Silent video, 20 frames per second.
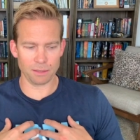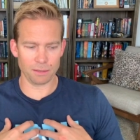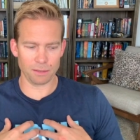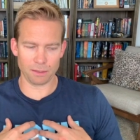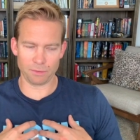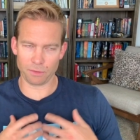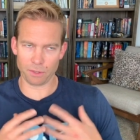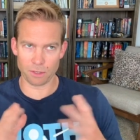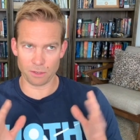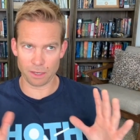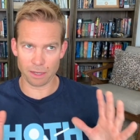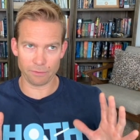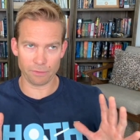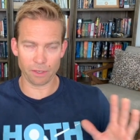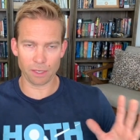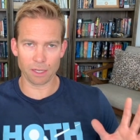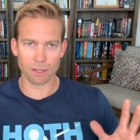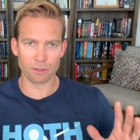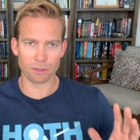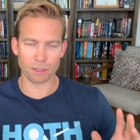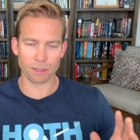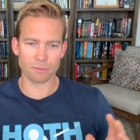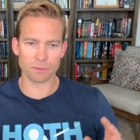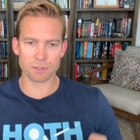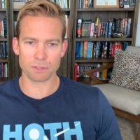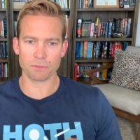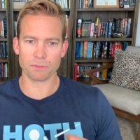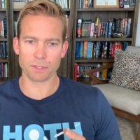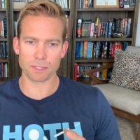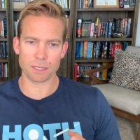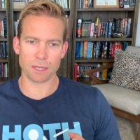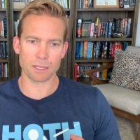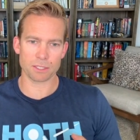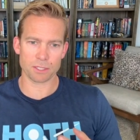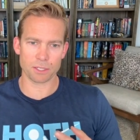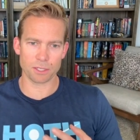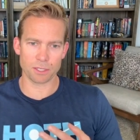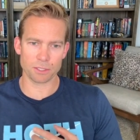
if you don't have any other levels of exhaustion,